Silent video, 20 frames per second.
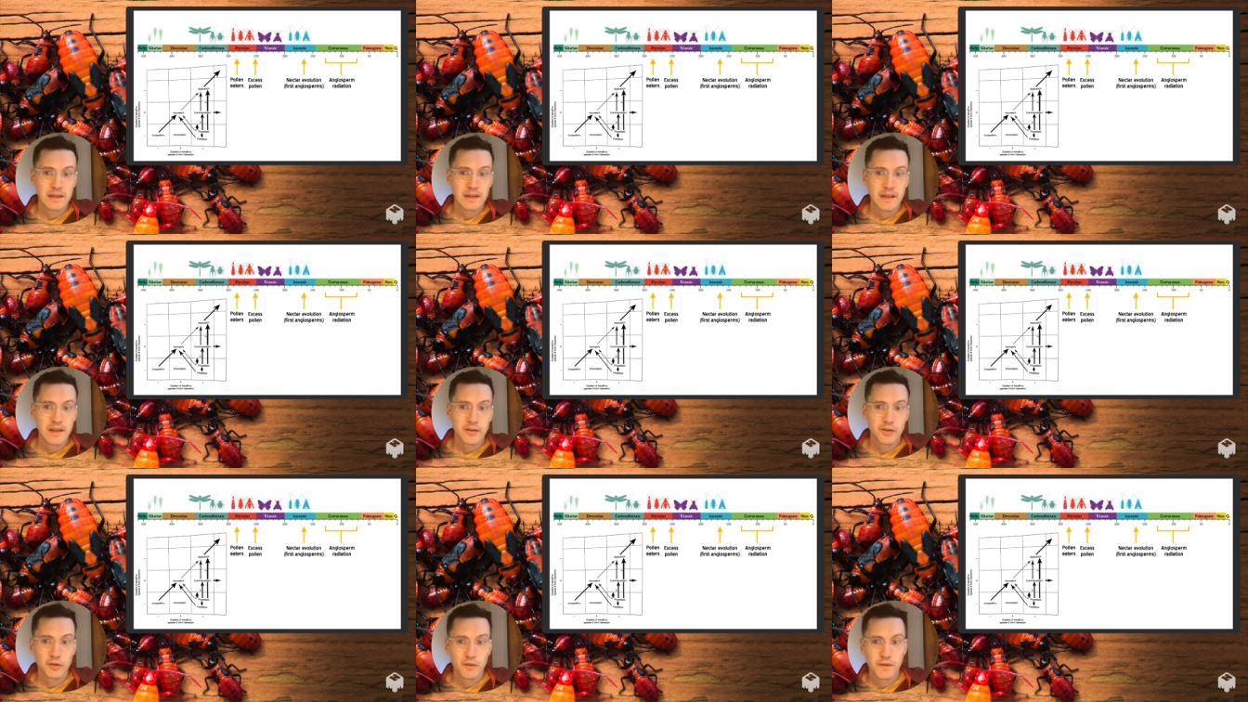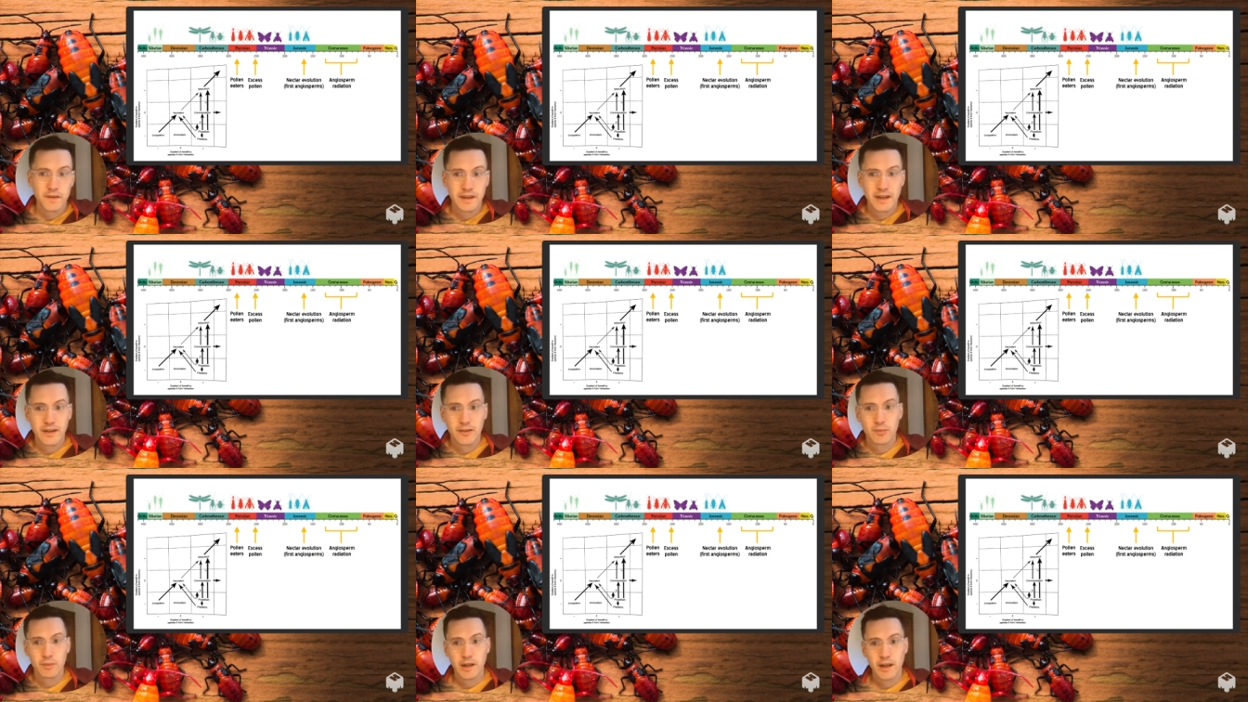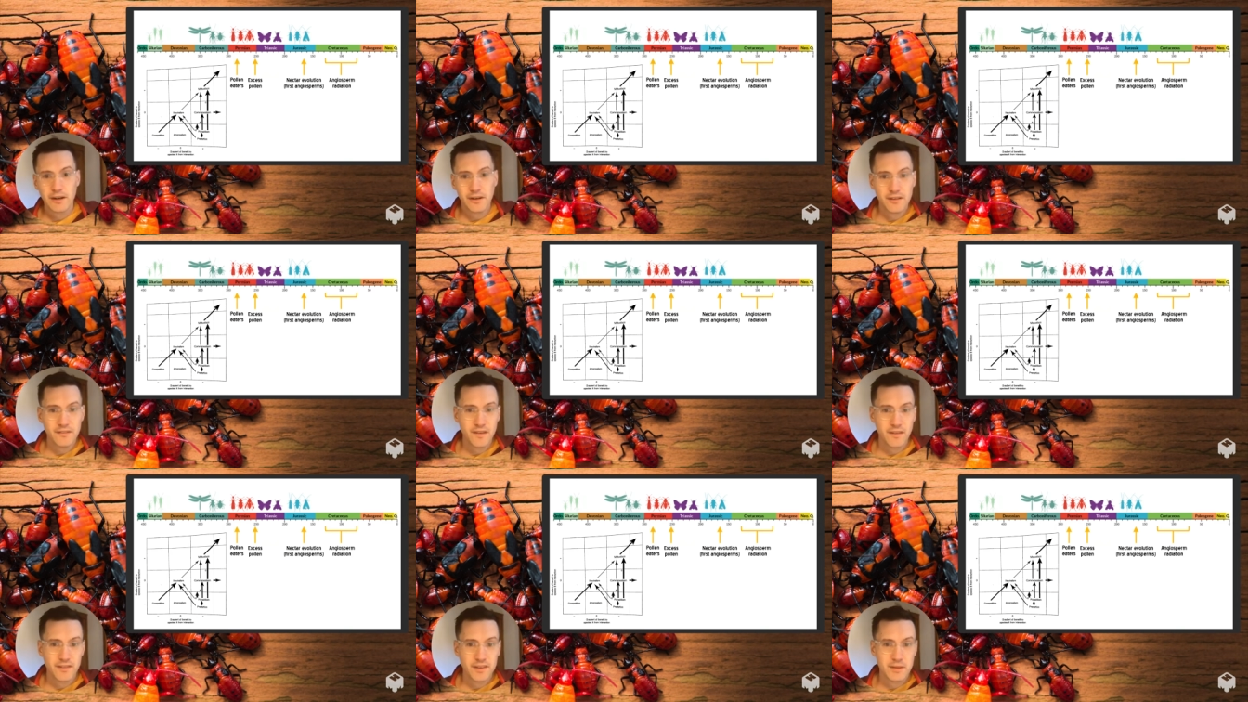So, over the next
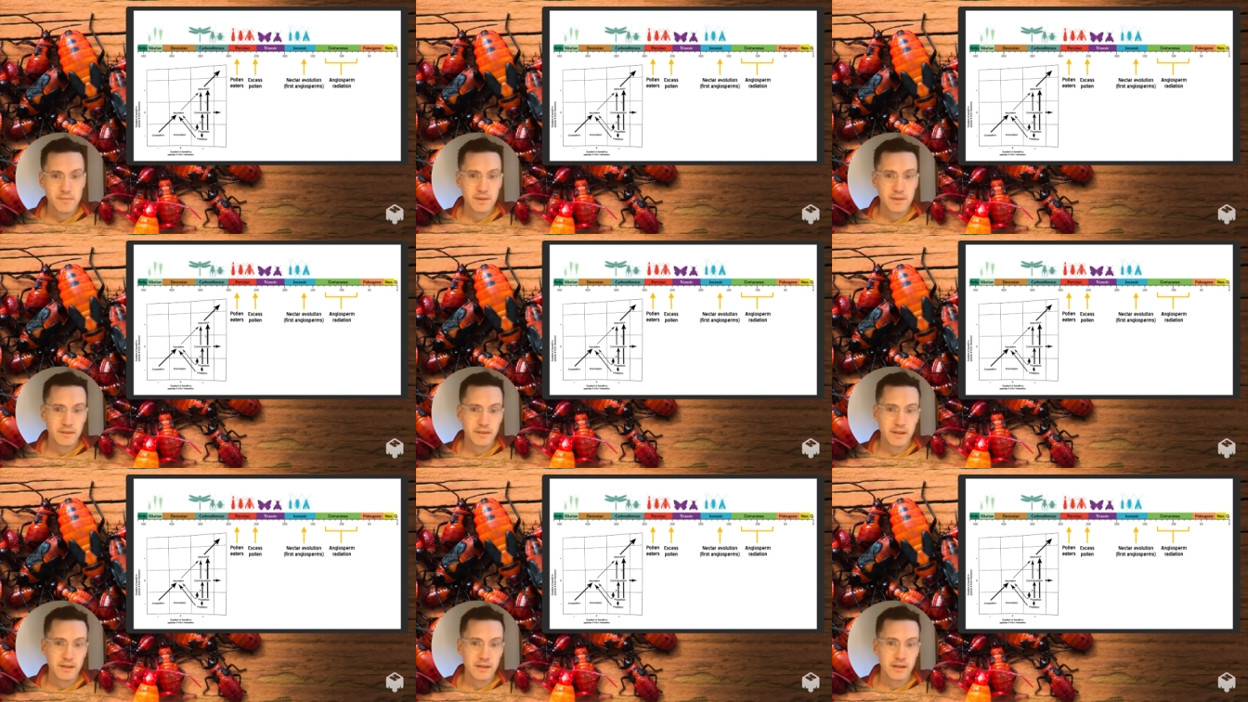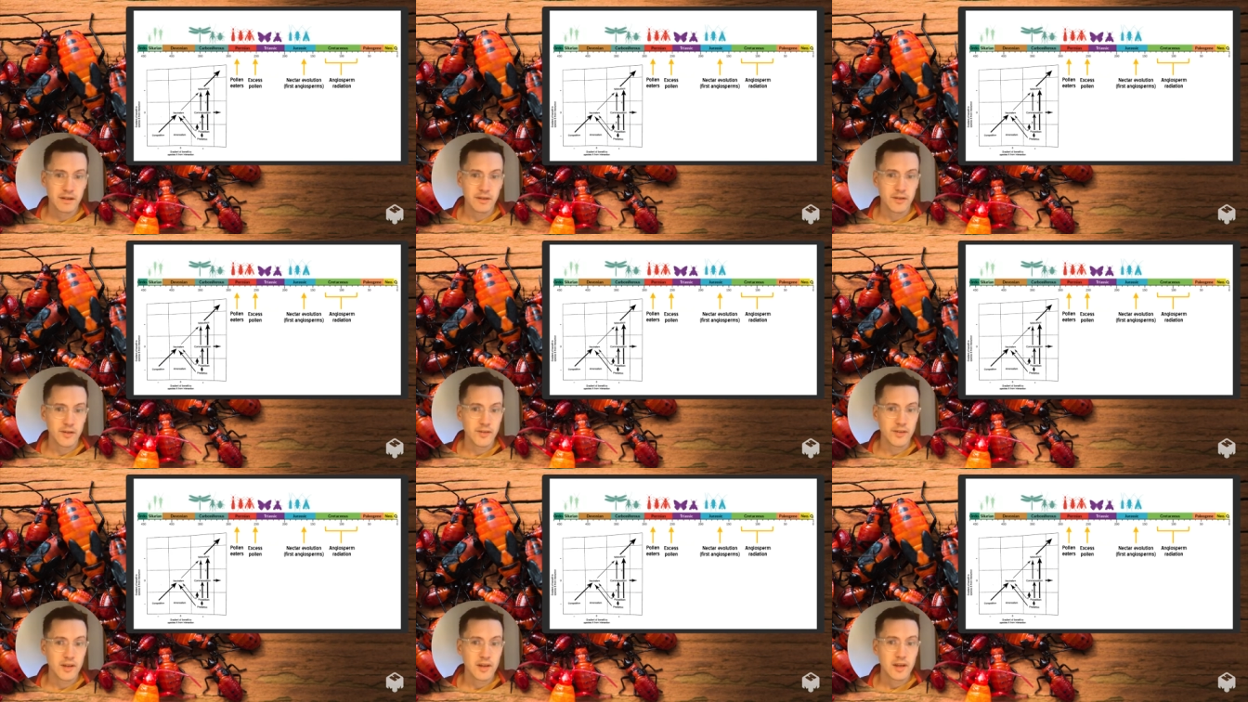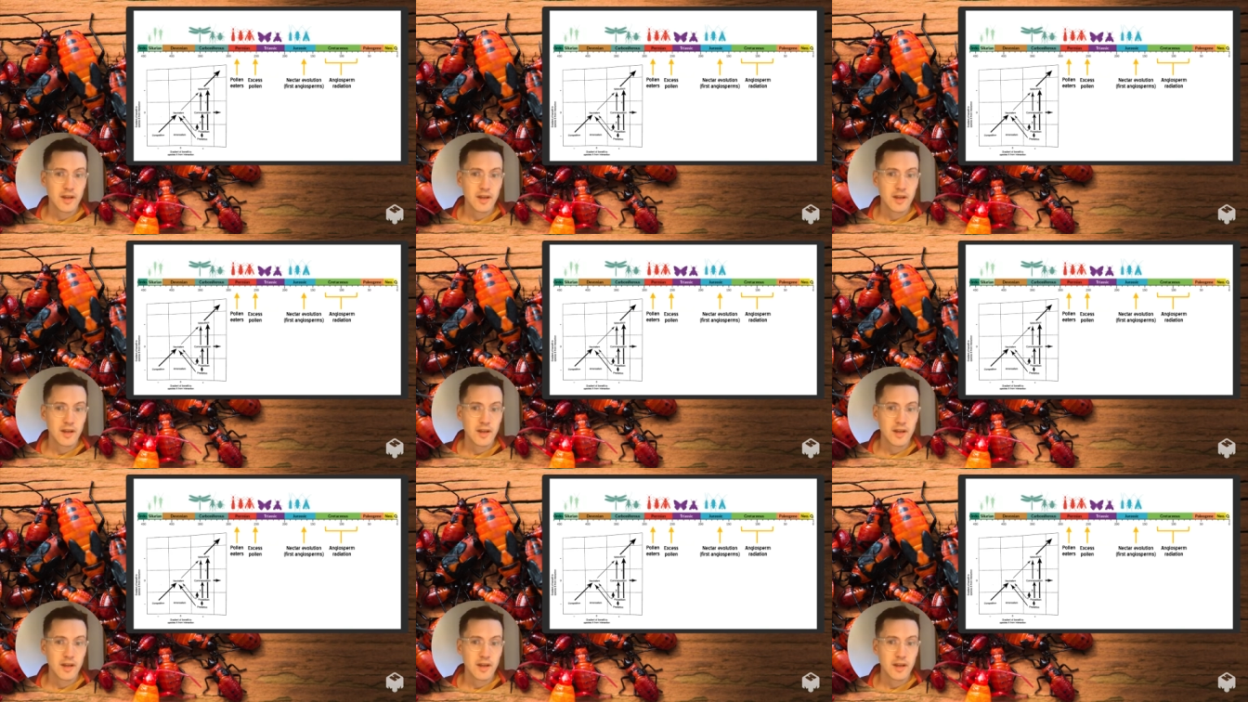150 million years,